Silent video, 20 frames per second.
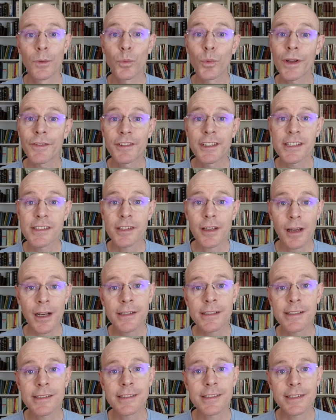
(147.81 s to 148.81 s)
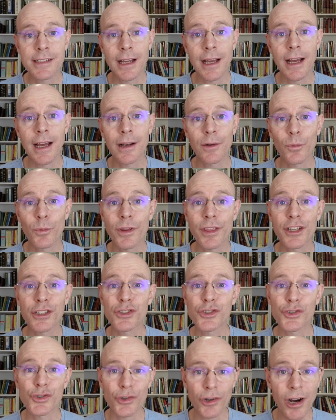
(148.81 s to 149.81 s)
We've decided to start with a
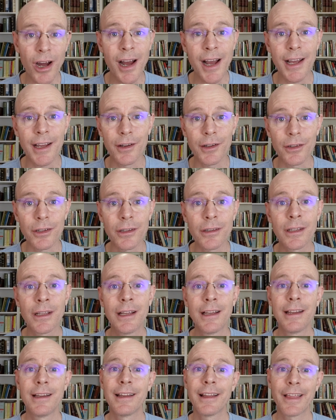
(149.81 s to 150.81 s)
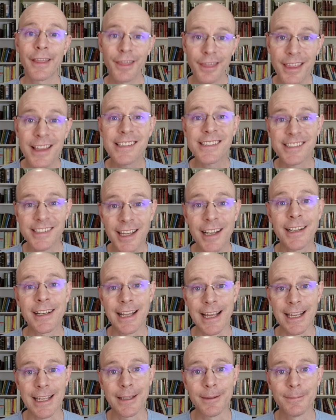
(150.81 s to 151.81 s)
trial this
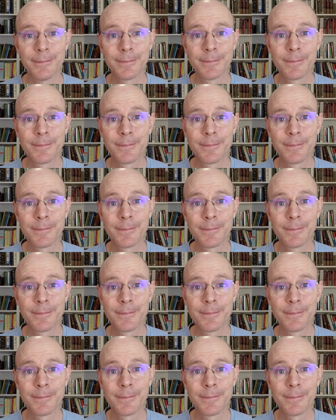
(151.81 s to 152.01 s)
Sunday,